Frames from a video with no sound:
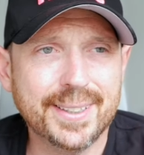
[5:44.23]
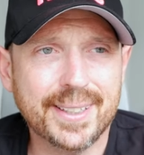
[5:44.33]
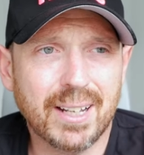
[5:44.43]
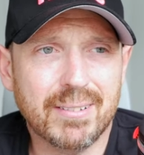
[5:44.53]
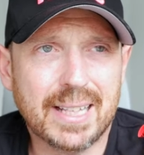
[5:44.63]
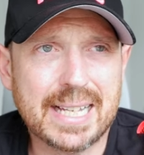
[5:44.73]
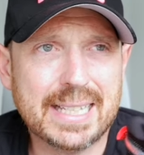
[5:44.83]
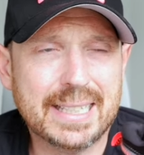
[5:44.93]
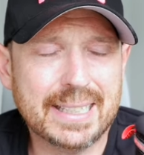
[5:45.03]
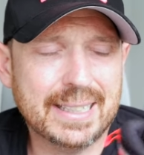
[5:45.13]
you know, that
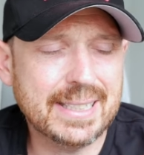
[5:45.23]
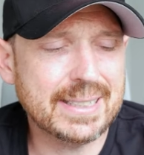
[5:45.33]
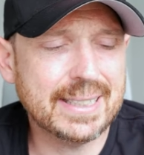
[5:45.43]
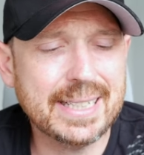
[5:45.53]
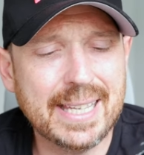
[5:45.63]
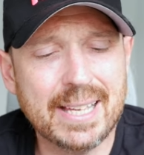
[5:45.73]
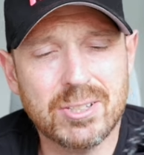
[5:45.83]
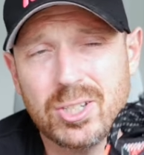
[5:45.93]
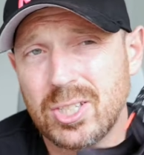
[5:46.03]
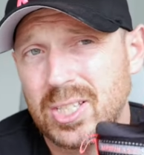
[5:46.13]
you're going to
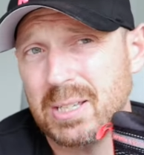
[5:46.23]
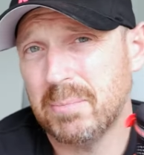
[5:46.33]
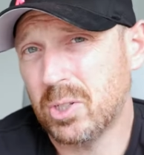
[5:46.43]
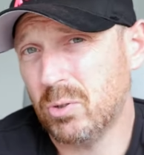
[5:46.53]
get just a similar